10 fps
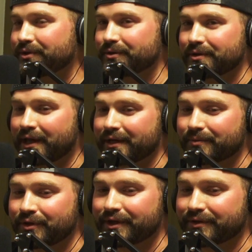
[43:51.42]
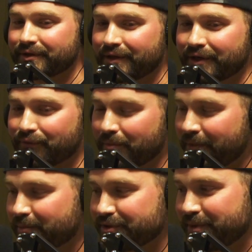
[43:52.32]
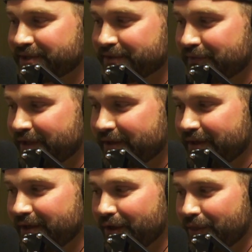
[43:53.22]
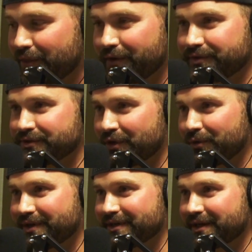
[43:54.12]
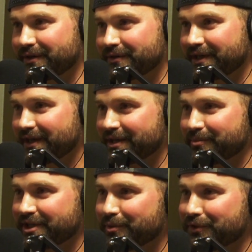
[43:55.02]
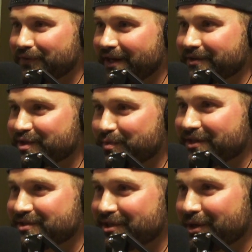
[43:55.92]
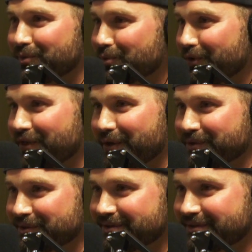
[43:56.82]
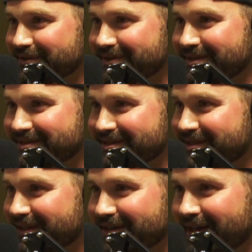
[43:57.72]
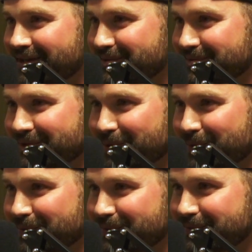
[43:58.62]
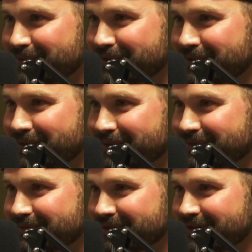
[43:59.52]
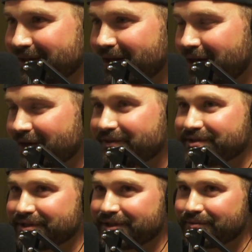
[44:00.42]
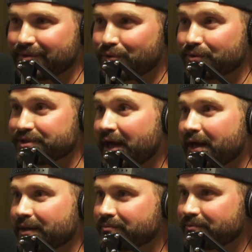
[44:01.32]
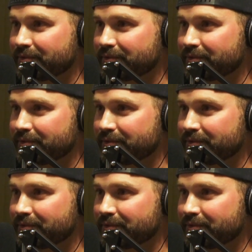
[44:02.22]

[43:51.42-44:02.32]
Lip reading: But dude, like, look at it from my perspective. Like, there is no way in hell like I'd be able to find the spots that I would without you, because it's like I don't know, like obviously through time,